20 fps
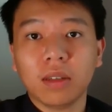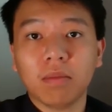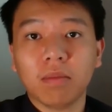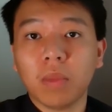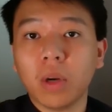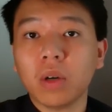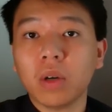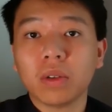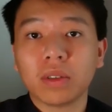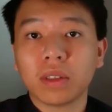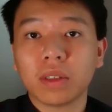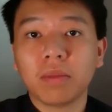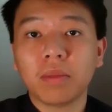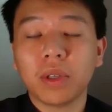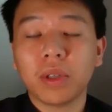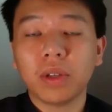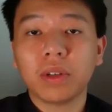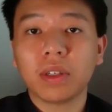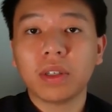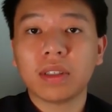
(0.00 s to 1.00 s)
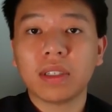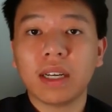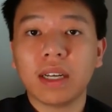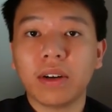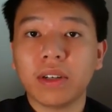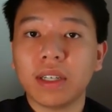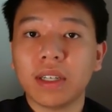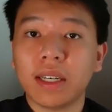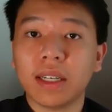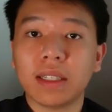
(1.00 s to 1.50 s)
Most computers
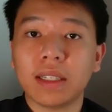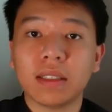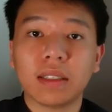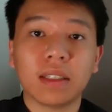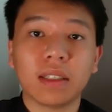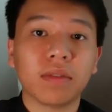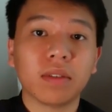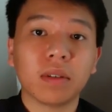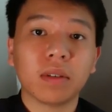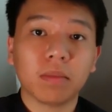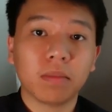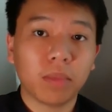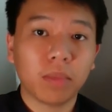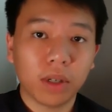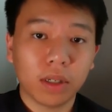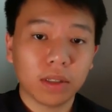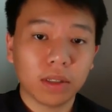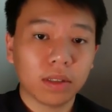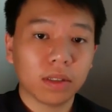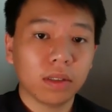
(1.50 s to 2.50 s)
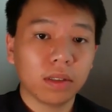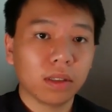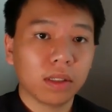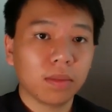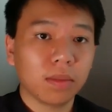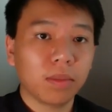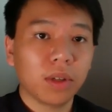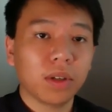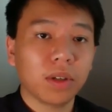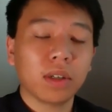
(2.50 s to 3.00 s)
nowadays, even personal
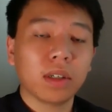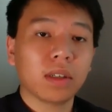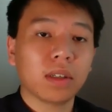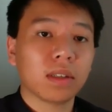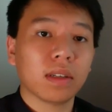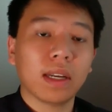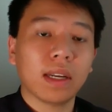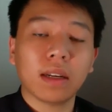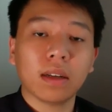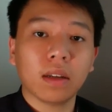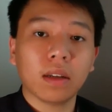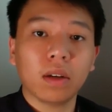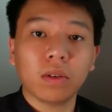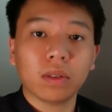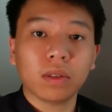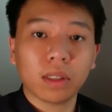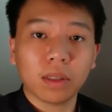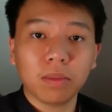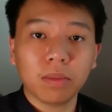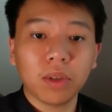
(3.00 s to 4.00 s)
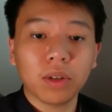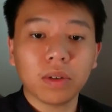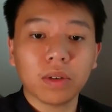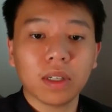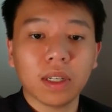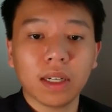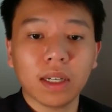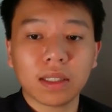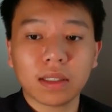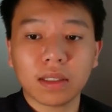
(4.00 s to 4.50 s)
computers, let alone compute
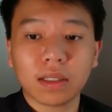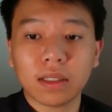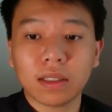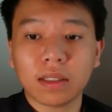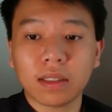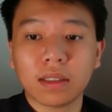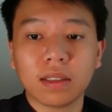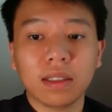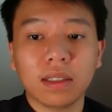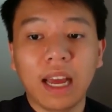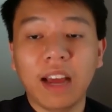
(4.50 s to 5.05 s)
clusters,